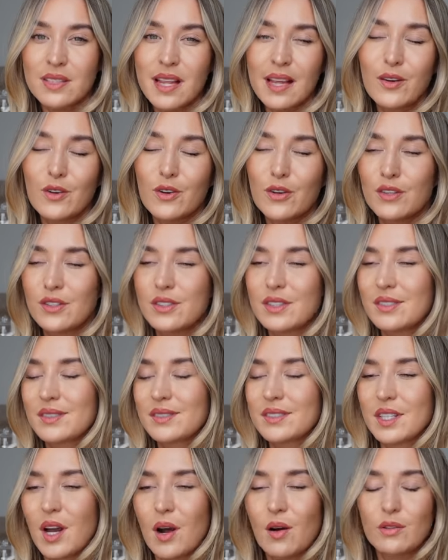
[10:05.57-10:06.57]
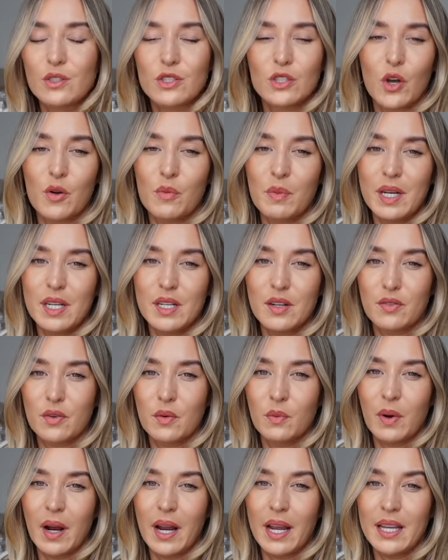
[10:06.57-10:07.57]
They look good styled so many
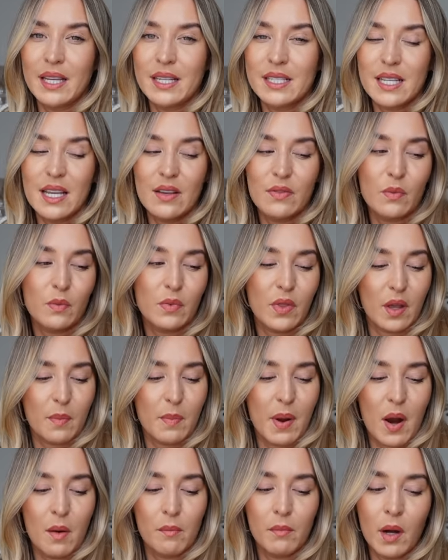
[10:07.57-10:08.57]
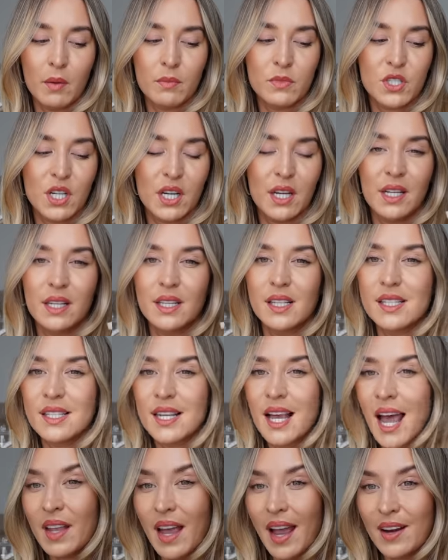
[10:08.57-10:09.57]
different ways, even with like a pair of mum jeans.
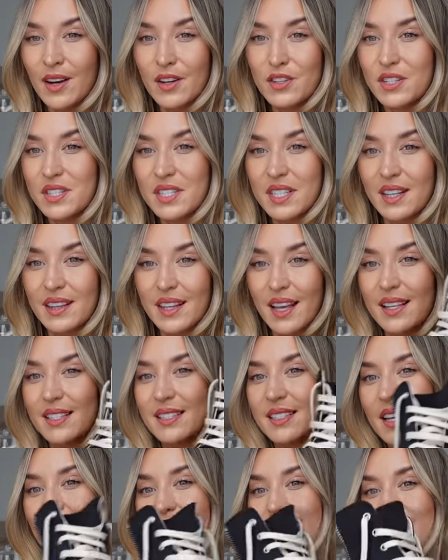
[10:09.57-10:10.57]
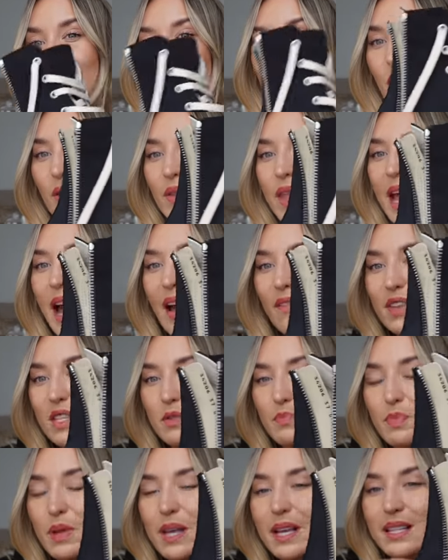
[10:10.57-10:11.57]
And I just think they're sick. So they have this
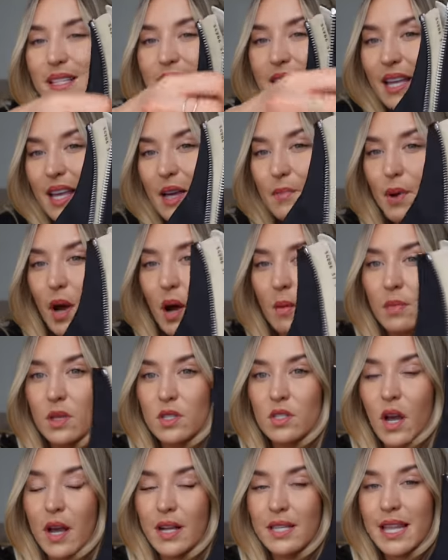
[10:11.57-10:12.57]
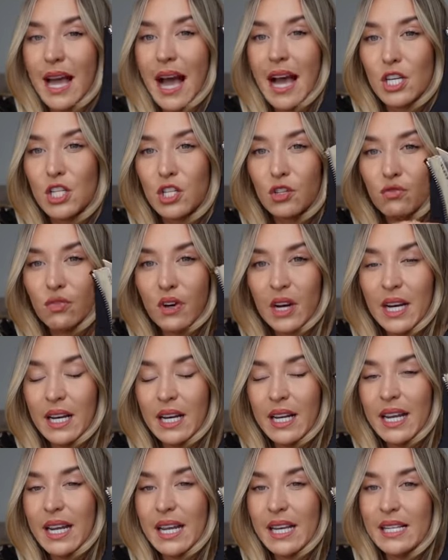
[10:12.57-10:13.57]
big zip up the sides. They're actually
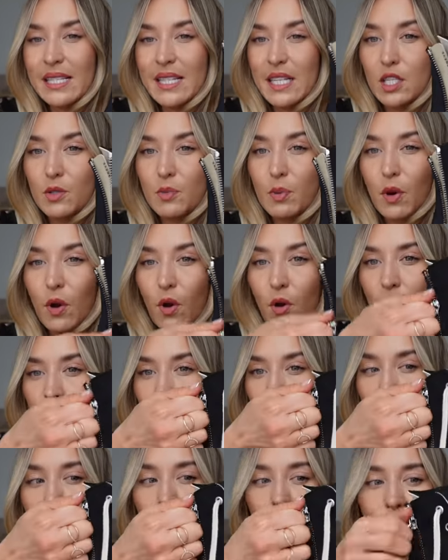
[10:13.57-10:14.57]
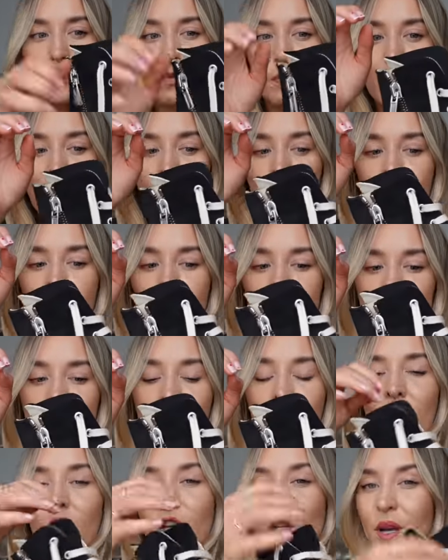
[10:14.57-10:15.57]
really easy to put on and off because
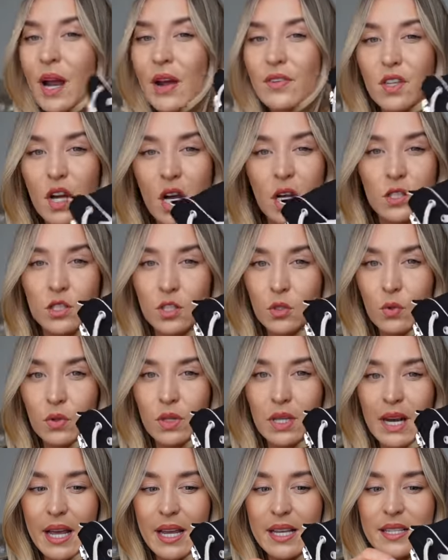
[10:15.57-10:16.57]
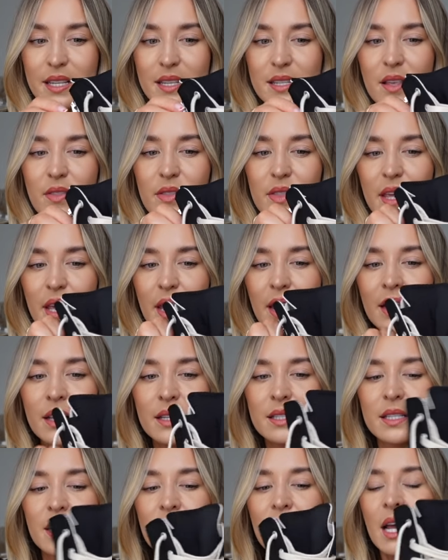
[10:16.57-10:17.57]
you don't have to undo all the laces and
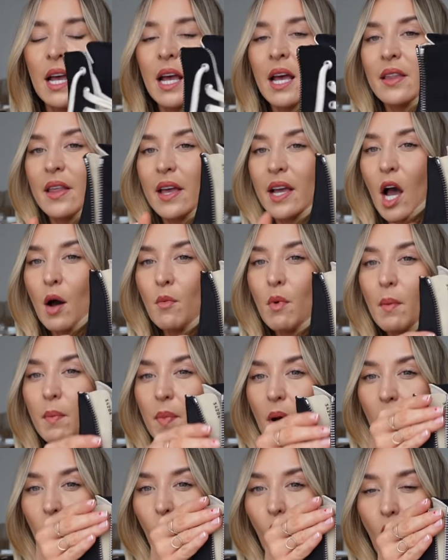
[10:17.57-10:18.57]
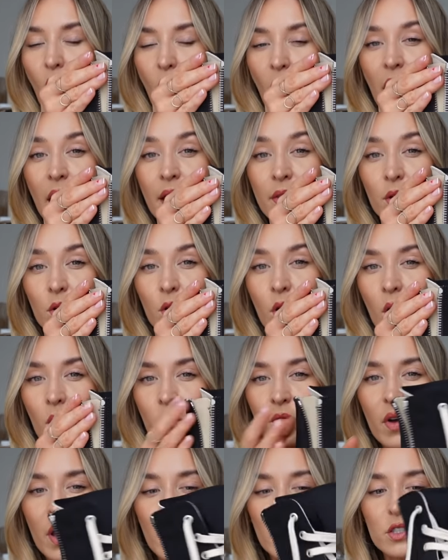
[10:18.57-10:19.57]
things. They come up a lot higher than
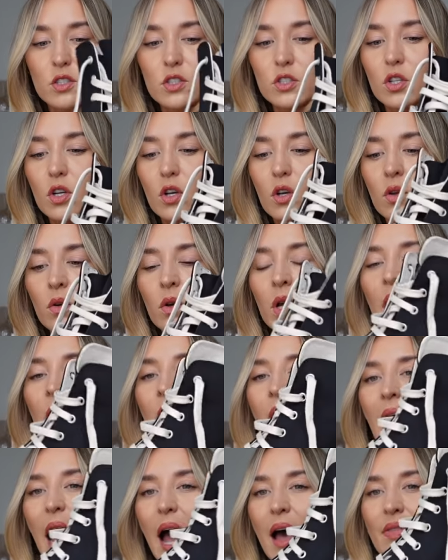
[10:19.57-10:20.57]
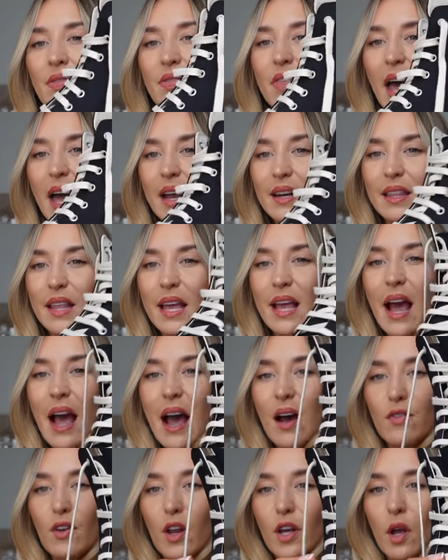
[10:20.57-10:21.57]
Converse do. And then they
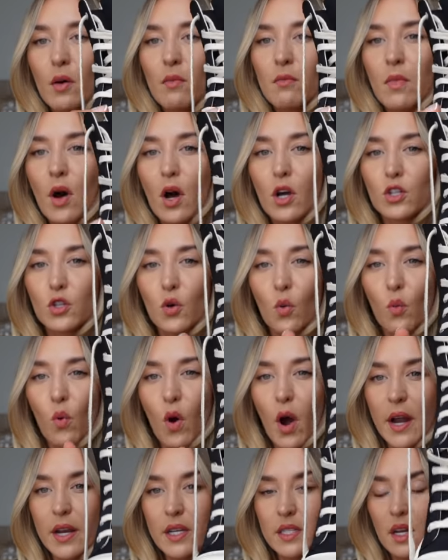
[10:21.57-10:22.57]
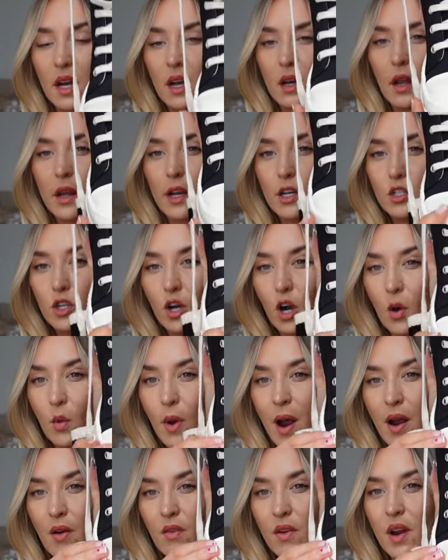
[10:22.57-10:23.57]
have like a much wider like toe
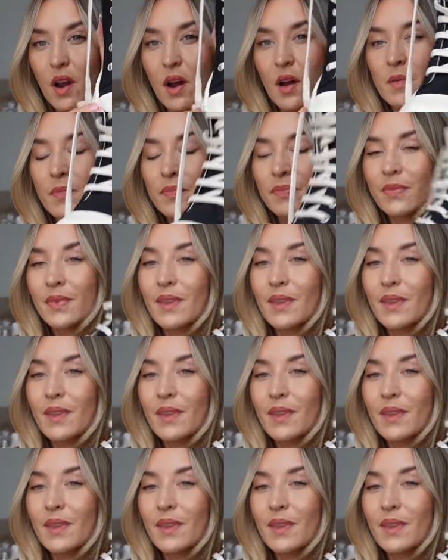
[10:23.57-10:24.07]
area.